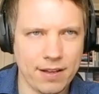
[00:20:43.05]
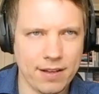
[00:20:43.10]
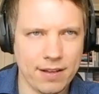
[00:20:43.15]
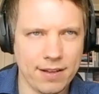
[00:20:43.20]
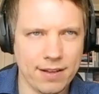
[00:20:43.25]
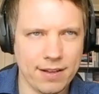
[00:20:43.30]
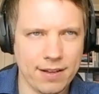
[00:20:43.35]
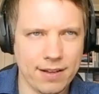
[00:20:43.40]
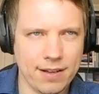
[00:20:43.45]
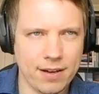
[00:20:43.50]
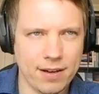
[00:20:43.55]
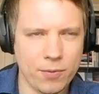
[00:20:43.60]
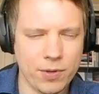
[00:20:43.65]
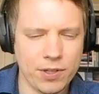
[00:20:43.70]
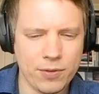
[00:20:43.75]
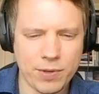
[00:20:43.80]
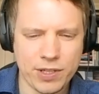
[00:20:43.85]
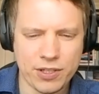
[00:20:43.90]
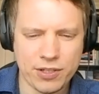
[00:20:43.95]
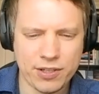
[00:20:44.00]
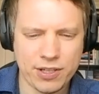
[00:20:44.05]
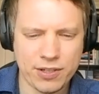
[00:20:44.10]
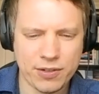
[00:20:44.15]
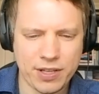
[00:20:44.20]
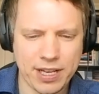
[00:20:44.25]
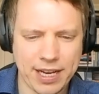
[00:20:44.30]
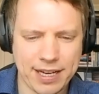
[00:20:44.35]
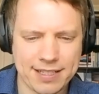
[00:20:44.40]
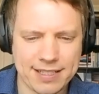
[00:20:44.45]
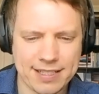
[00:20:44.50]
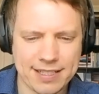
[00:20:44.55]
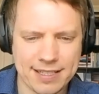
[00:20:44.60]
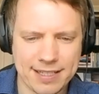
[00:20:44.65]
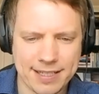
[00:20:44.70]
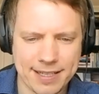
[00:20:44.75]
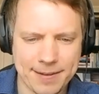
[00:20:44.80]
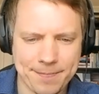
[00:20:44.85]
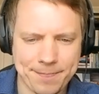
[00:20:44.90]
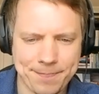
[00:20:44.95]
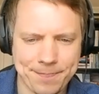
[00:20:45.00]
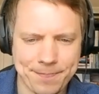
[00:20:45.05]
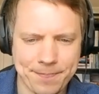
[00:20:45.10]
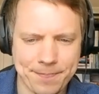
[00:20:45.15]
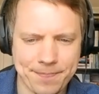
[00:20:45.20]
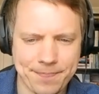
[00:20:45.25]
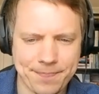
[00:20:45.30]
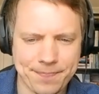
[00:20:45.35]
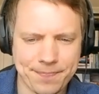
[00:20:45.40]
I wonder where to go next. Um,